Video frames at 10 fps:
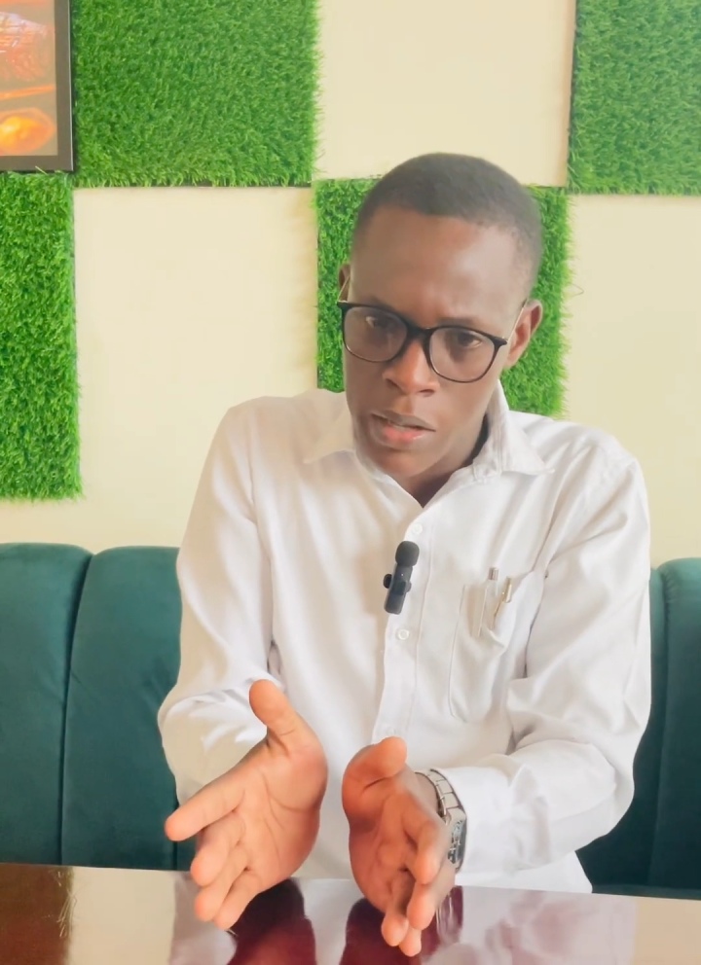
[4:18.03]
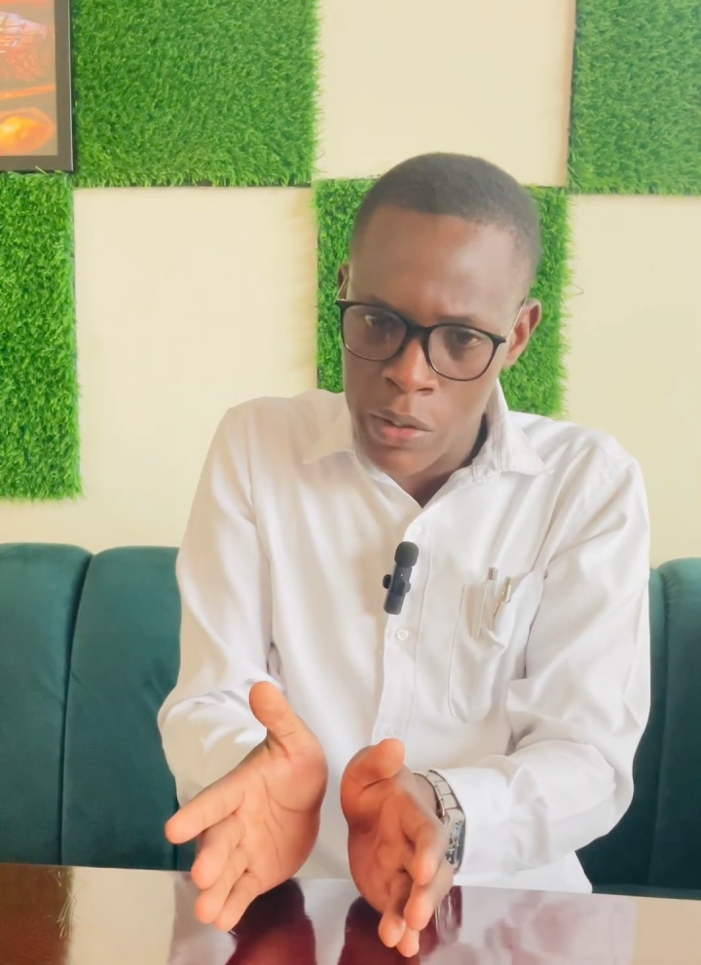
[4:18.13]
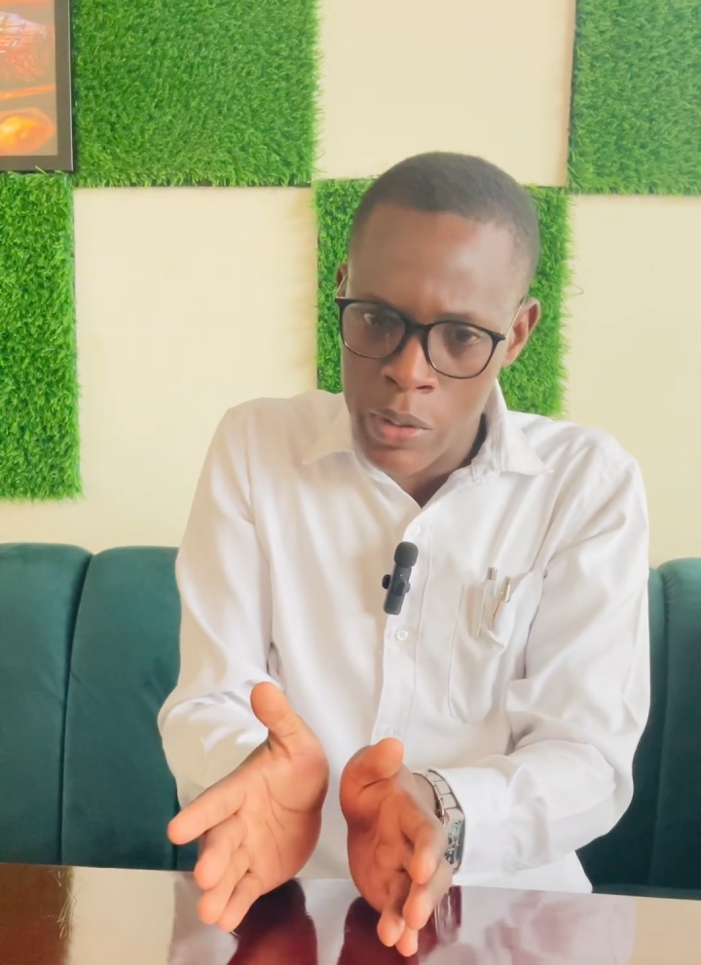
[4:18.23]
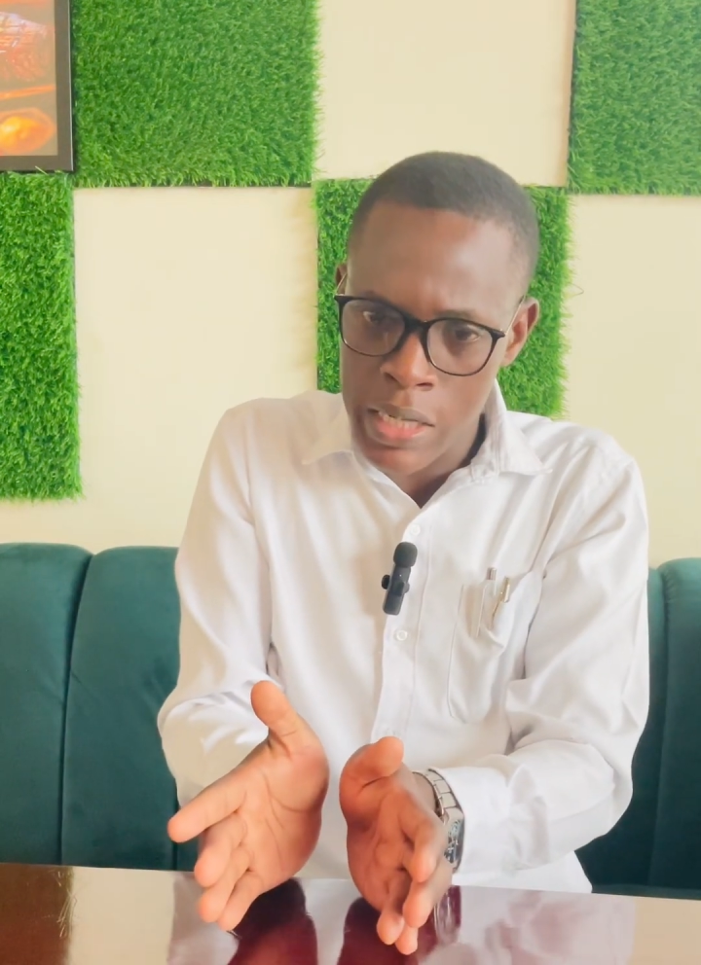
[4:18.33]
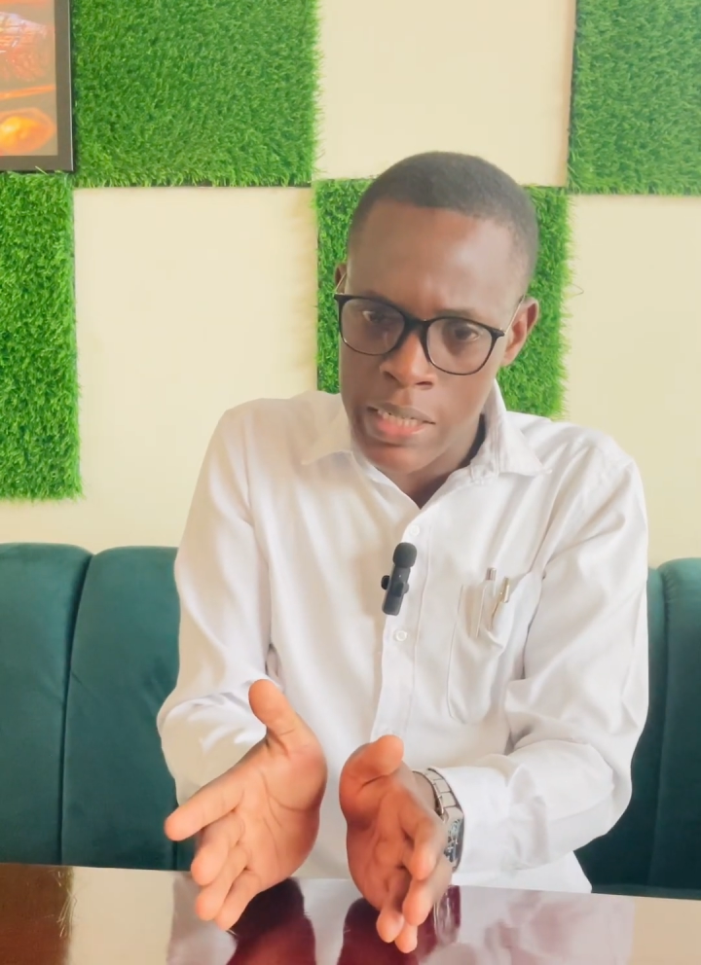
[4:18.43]

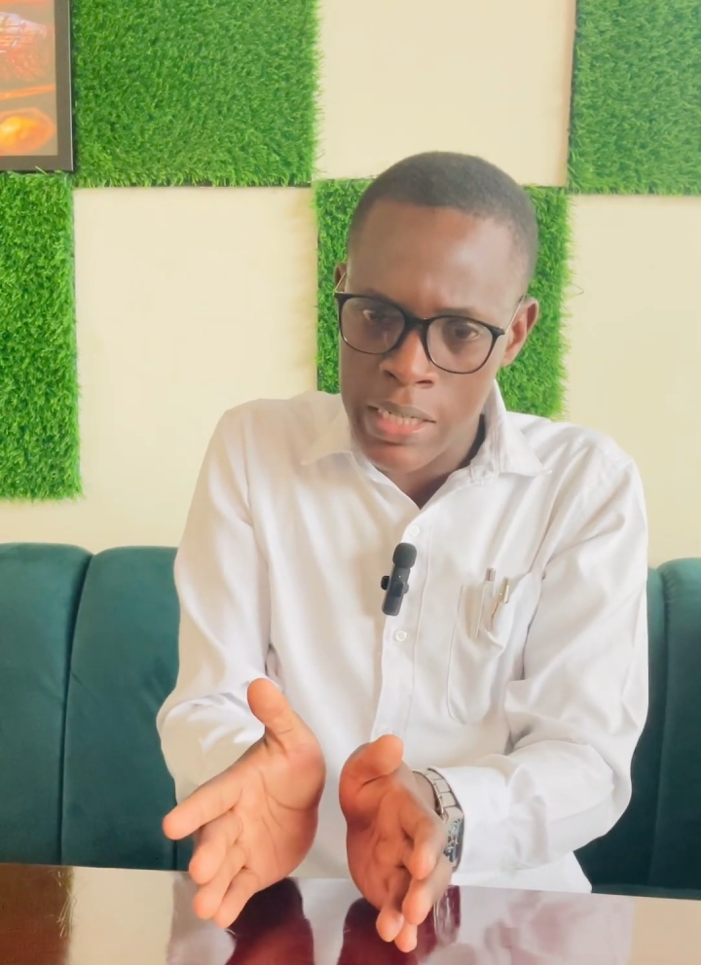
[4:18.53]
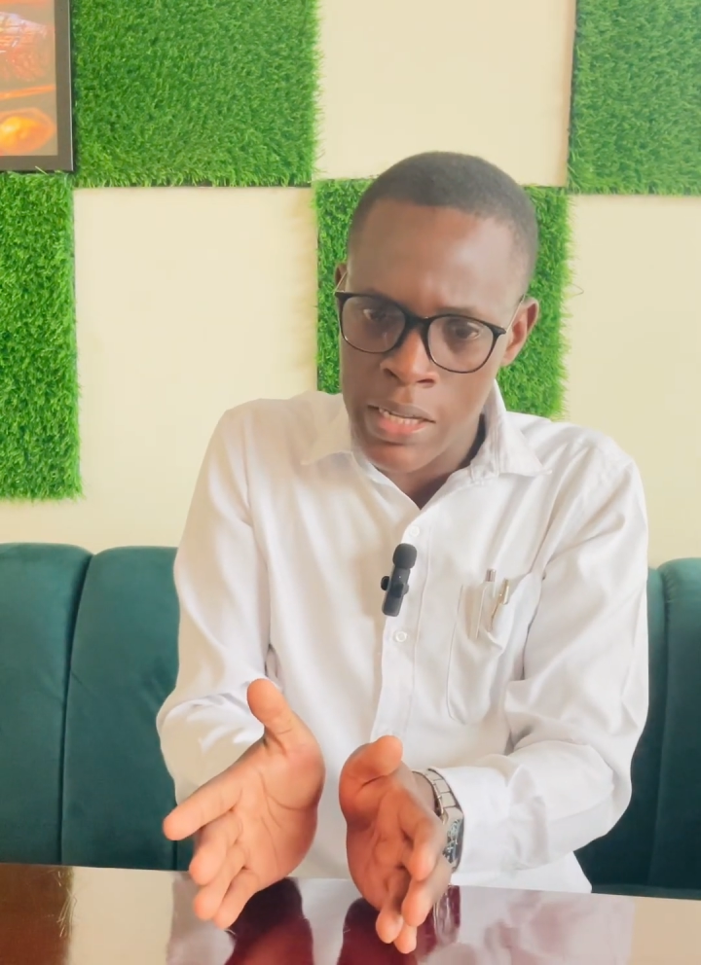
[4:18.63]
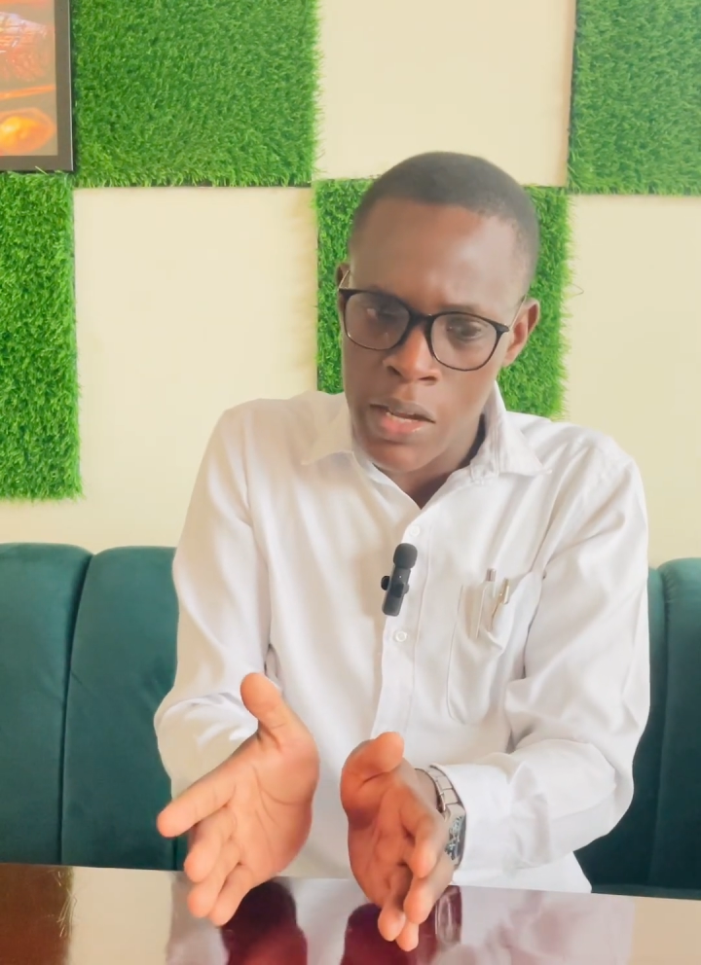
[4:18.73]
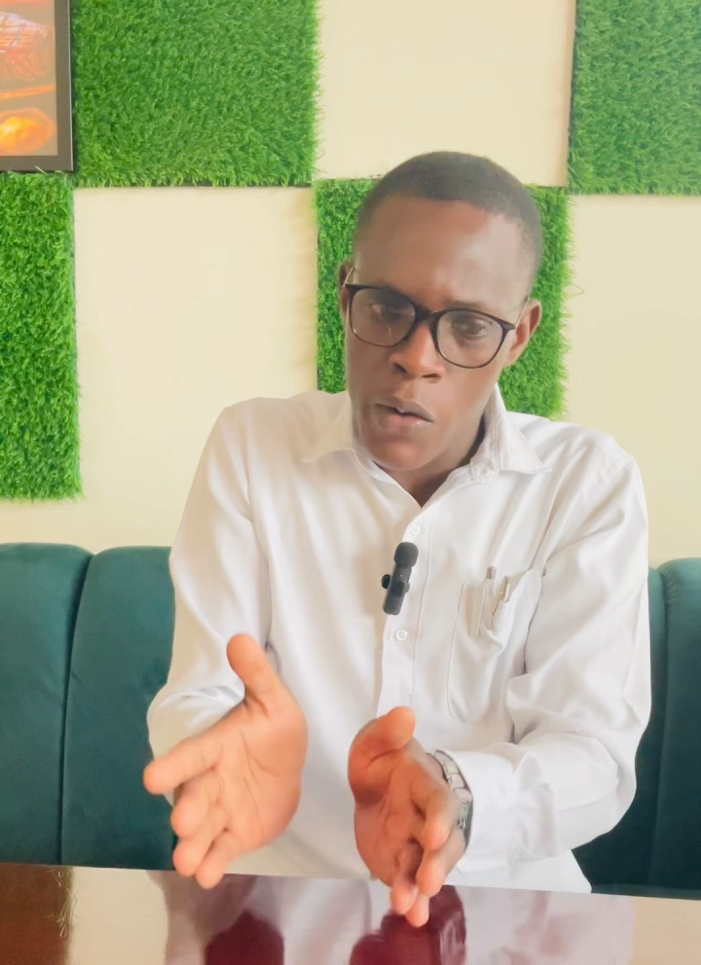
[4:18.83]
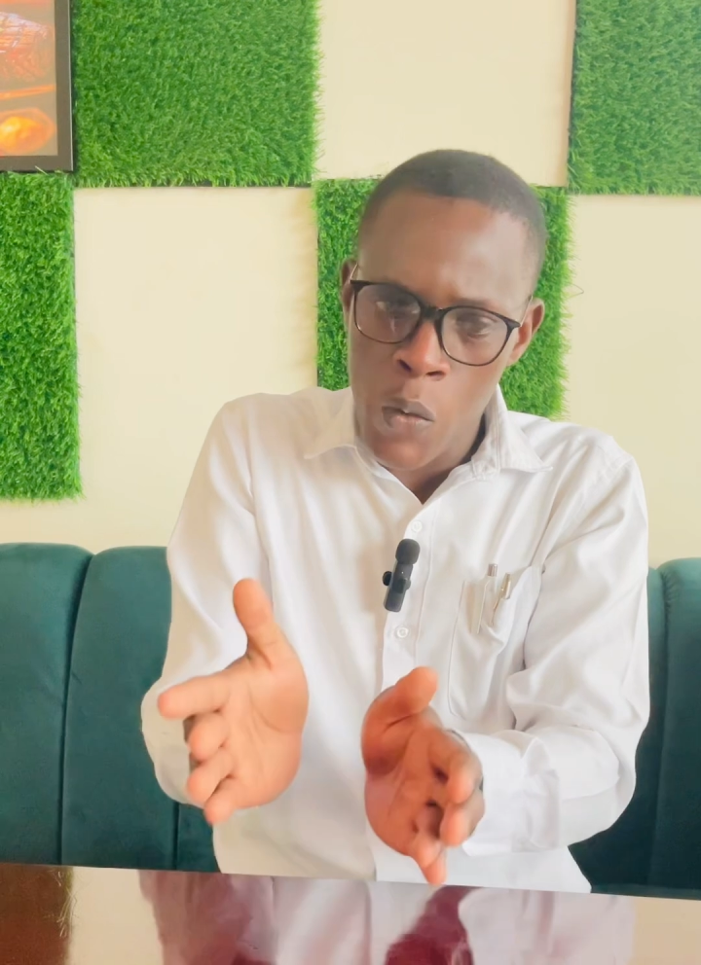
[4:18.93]
you get,
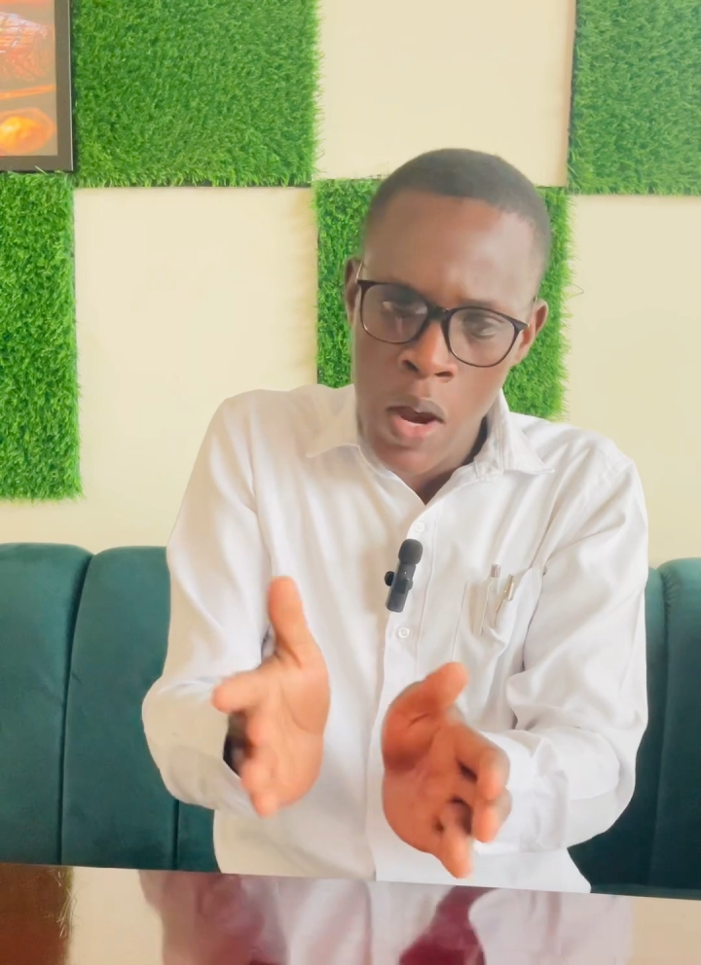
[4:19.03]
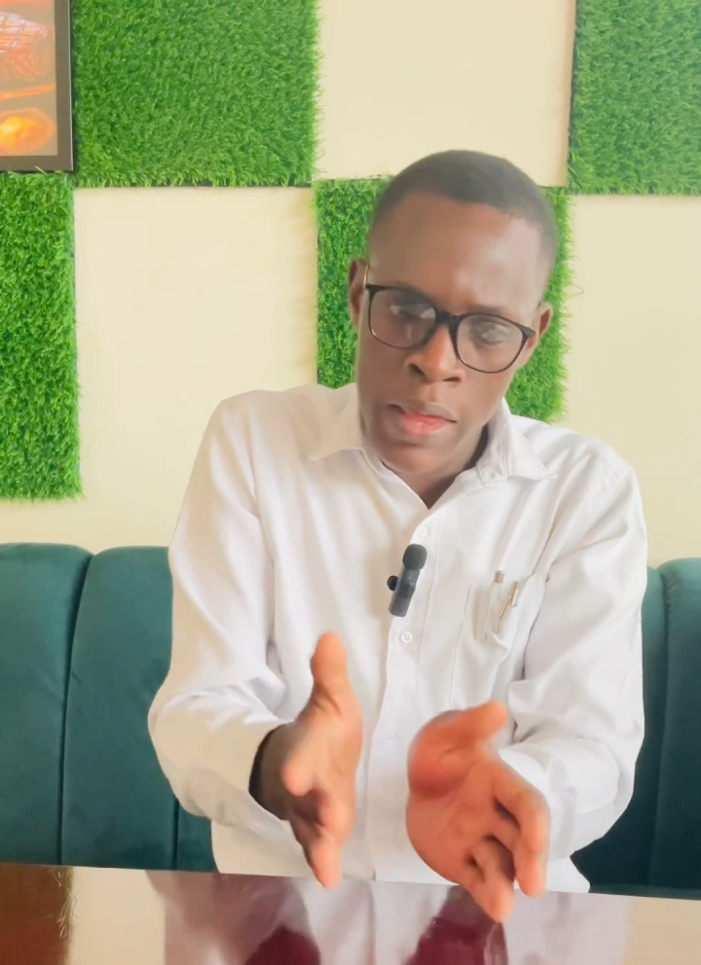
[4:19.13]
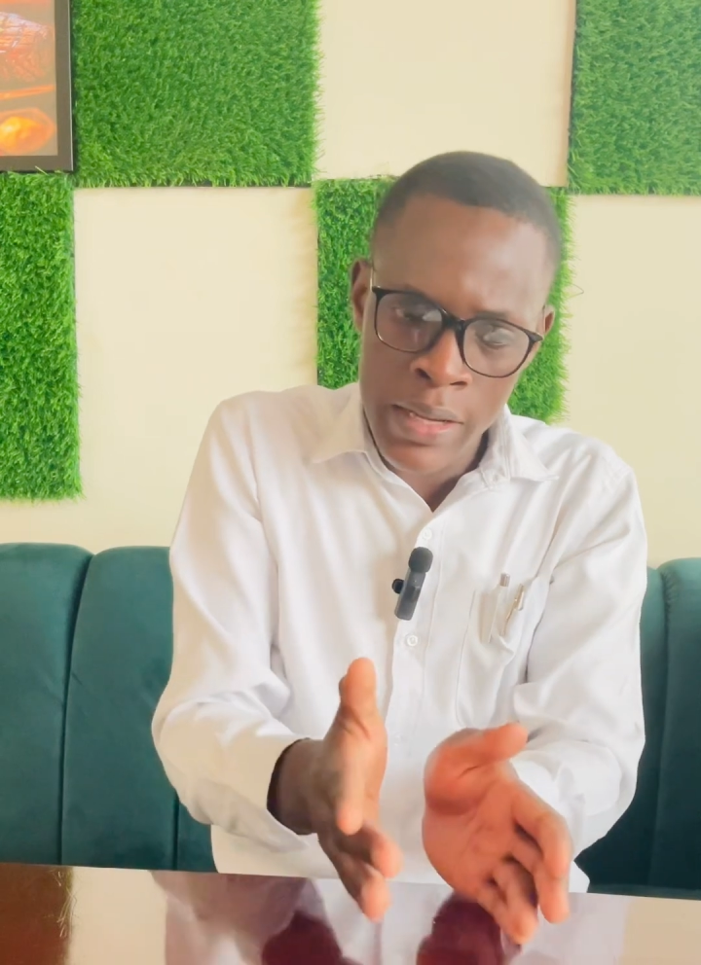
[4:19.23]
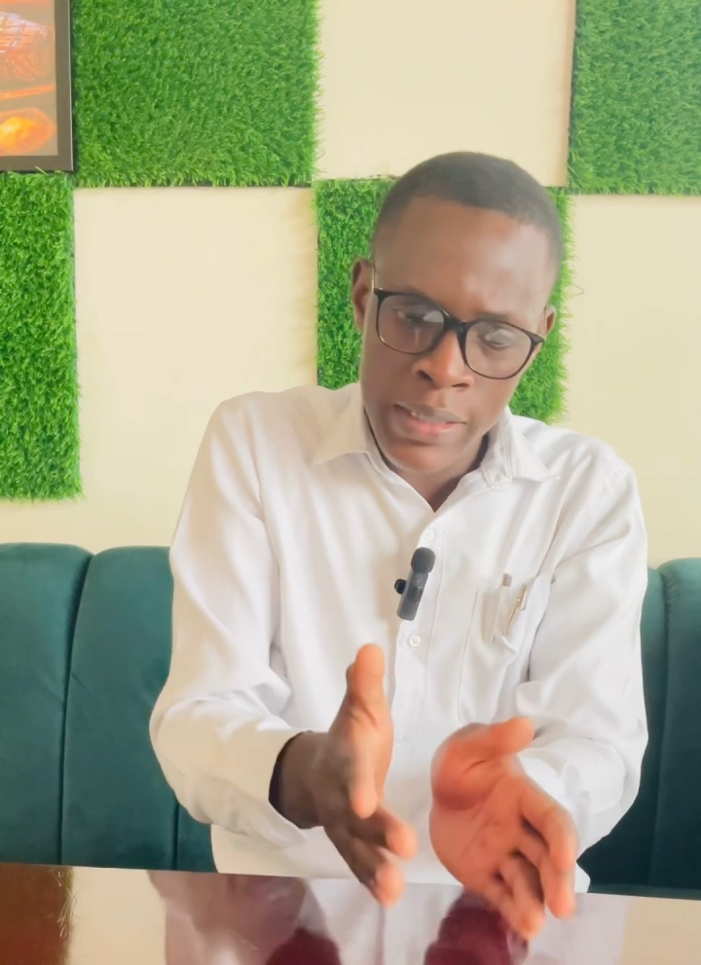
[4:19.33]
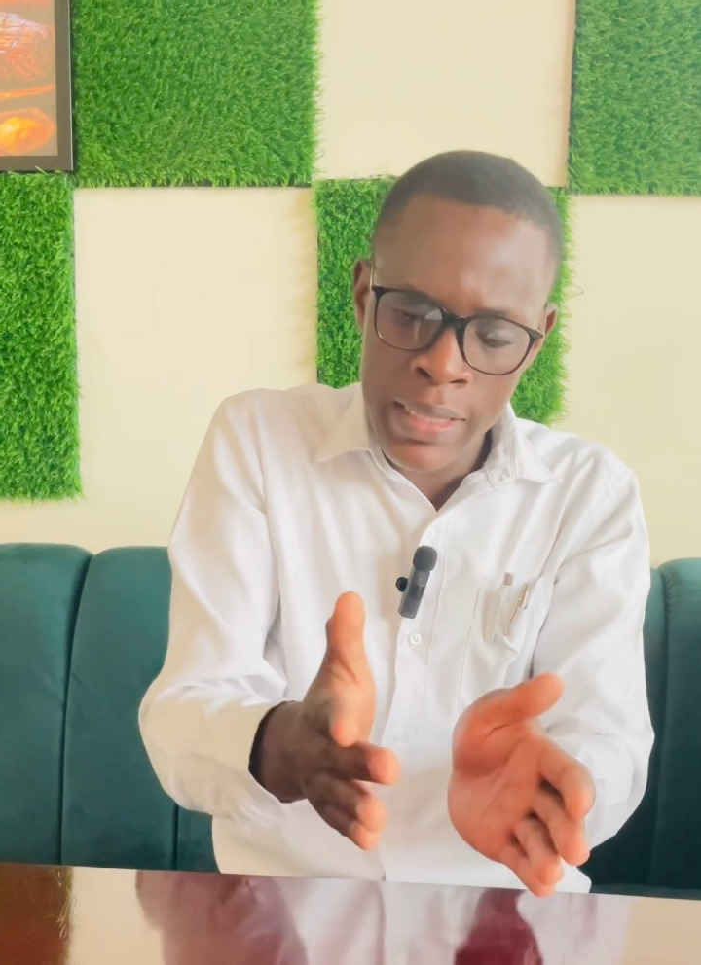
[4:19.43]
where
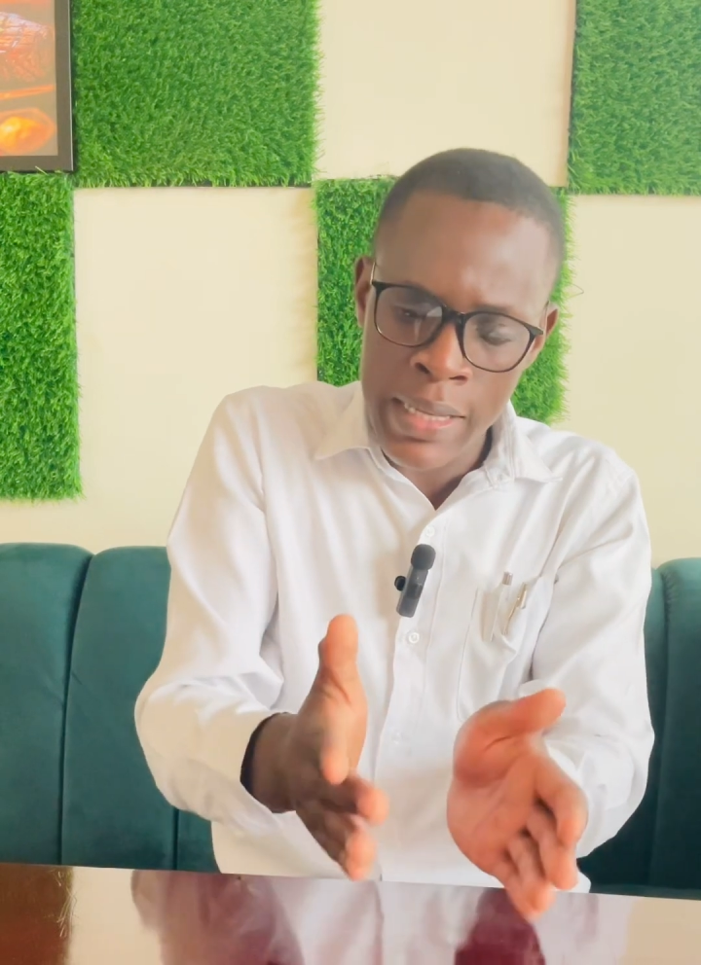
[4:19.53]
they see